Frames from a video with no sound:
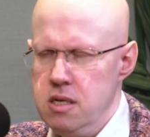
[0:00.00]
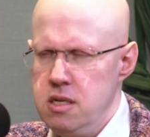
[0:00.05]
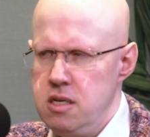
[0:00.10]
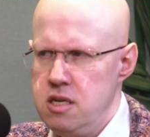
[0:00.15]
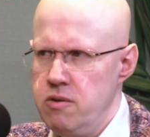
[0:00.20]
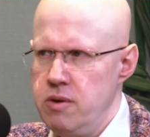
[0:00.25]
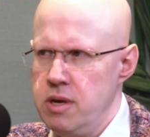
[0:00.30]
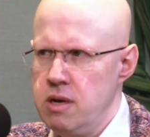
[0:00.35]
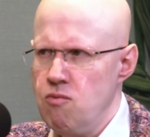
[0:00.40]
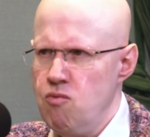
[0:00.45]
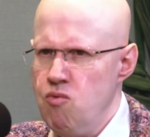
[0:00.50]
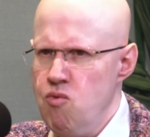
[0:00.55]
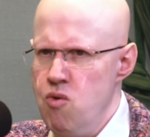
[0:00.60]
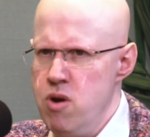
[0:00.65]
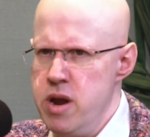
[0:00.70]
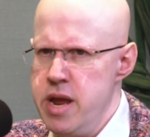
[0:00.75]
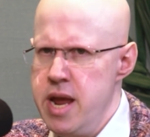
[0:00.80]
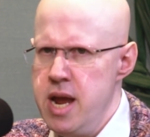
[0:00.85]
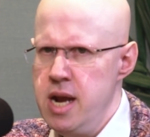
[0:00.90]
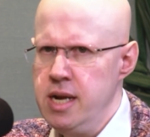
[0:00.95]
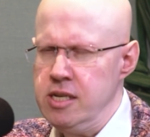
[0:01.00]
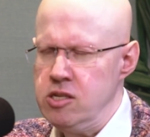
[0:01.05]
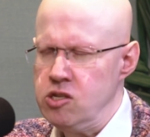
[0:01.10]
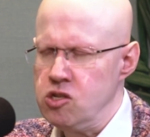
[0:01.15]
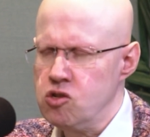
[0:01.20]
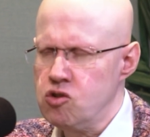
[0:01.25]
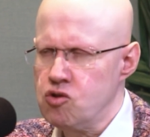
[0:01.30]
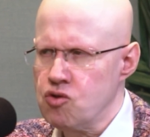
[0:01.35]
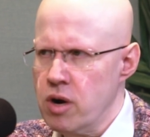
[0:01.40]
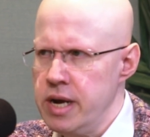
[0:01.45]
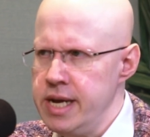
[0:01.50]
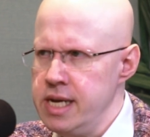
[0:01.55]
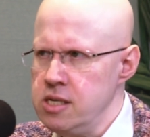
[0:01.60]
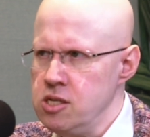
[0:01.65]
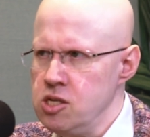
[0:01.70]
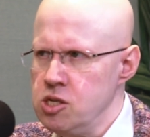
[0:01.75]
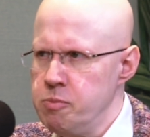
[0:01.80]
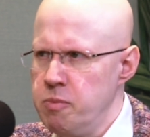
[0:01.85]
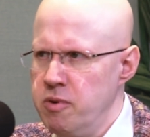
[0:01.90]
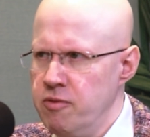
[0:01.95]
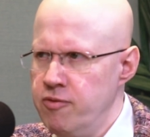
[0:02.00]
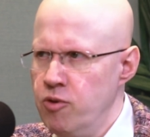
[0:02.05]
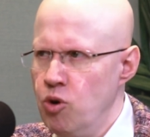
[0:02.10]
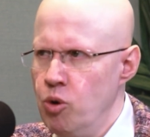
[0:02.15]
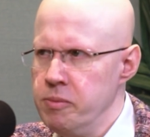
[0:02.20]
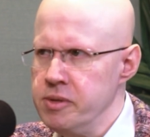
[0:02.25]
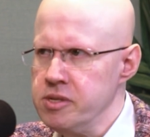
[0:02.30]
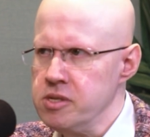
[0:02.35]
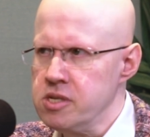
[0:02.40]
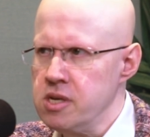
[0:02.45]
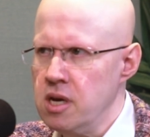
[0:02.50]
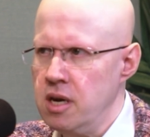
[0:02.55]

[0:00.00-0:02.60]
doing really strange performance